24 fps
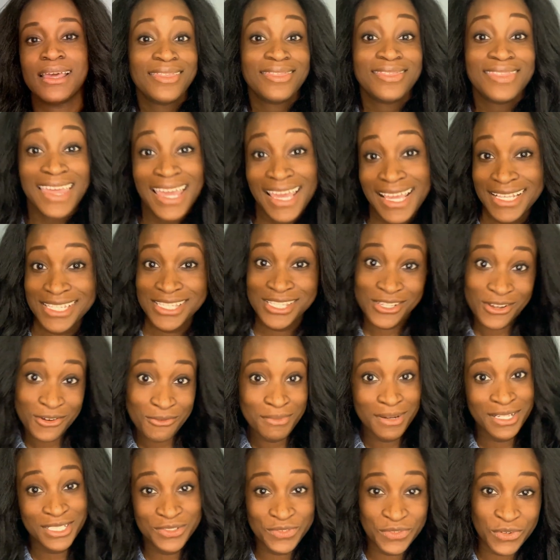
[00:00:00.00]
Thanks so
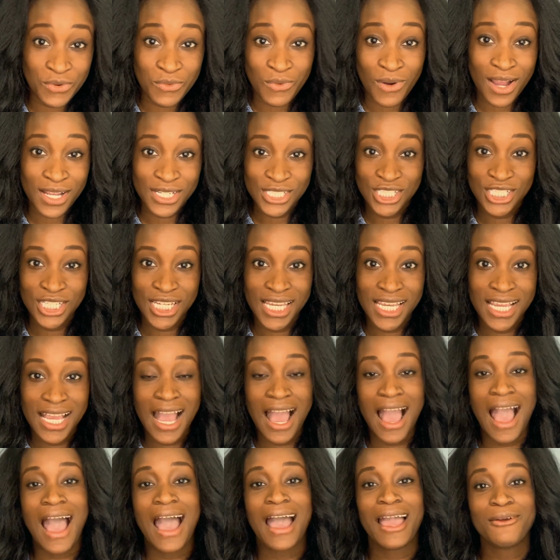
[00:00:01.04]
much for watching.
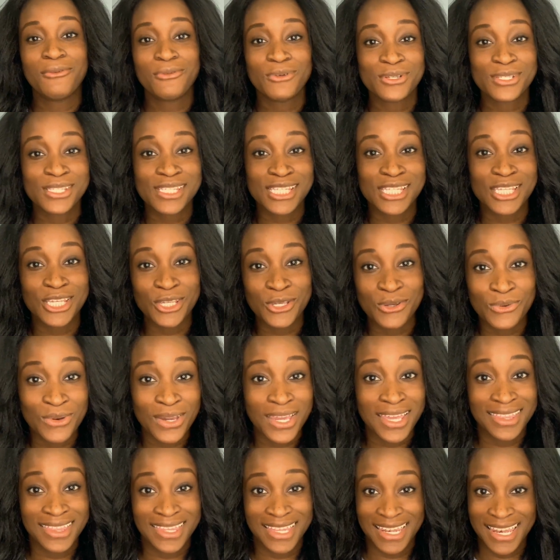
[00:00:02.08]
I will see you
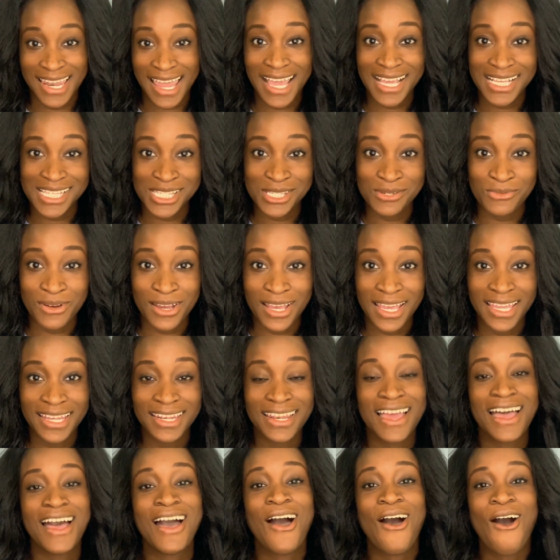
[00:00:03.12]
in the next one.
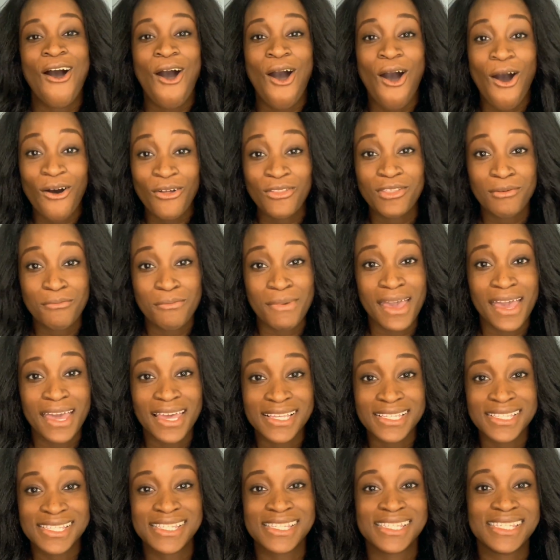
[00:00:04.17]
All the
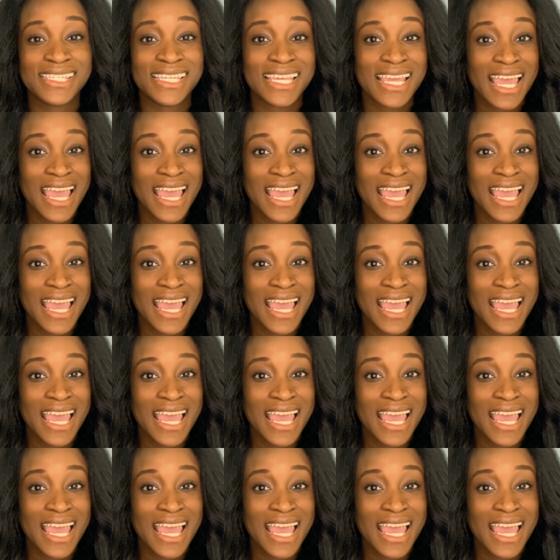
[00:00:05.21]
best.